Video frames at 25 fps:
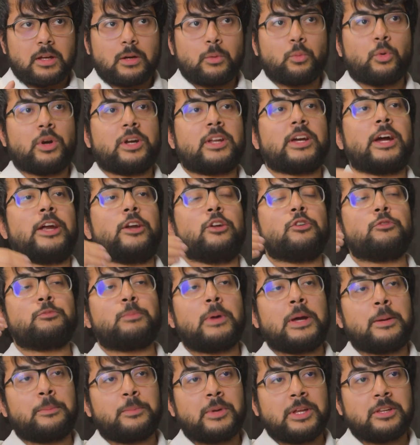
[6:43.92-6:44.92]
What kind of
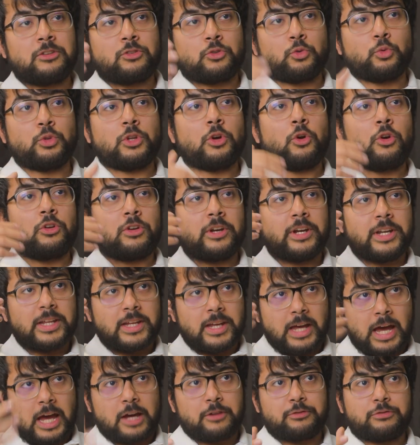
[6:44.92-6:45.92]
pipelines do they
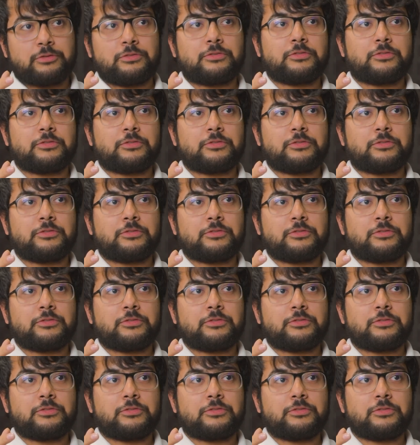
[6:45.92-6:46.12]
already have?